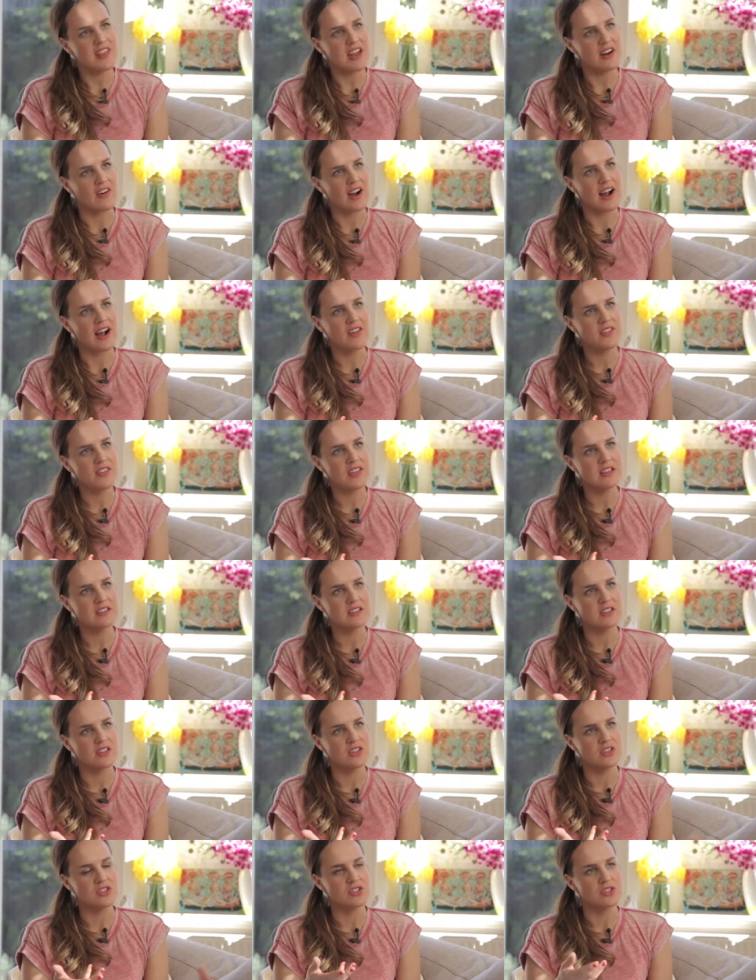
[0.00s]
there are things
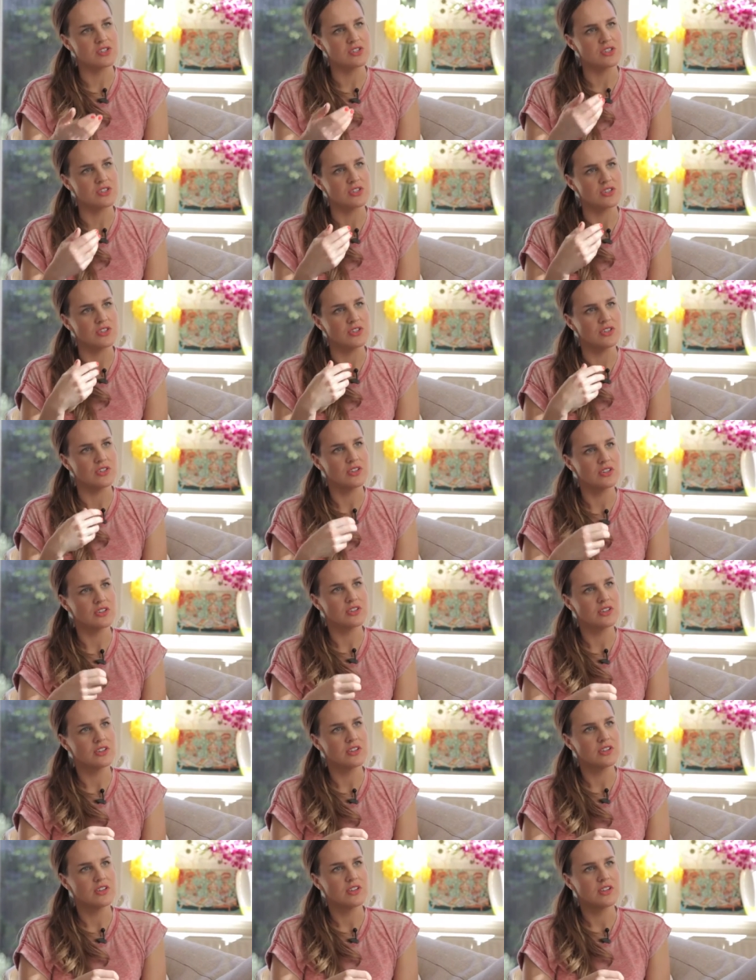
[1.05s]
that yeah, you should I do. think it's
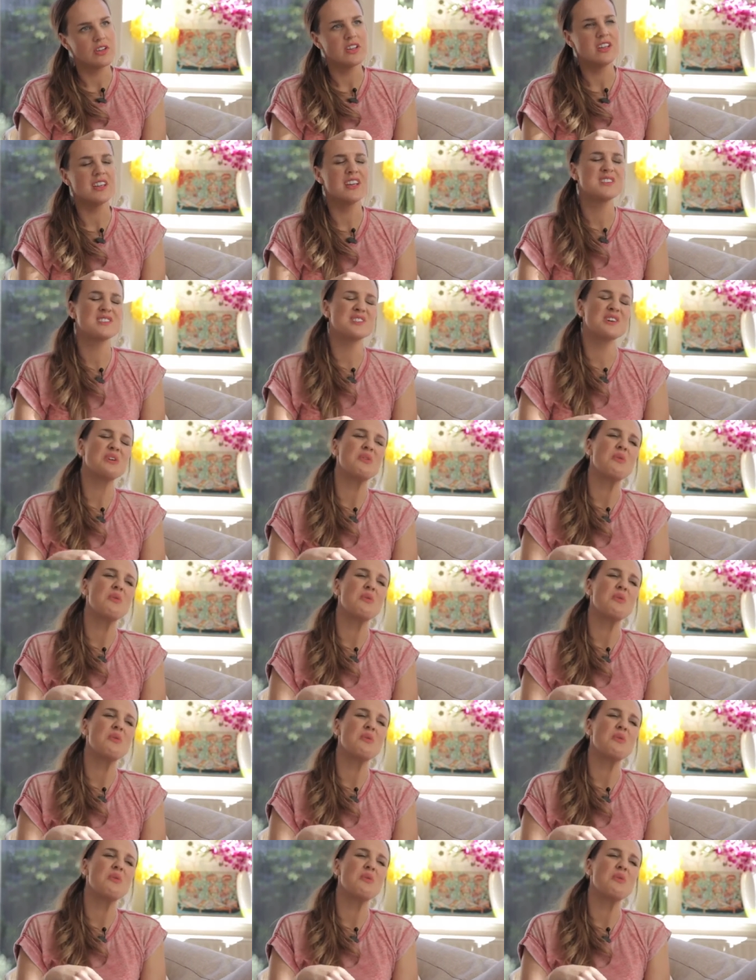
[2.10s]
codswallop. Yeah, so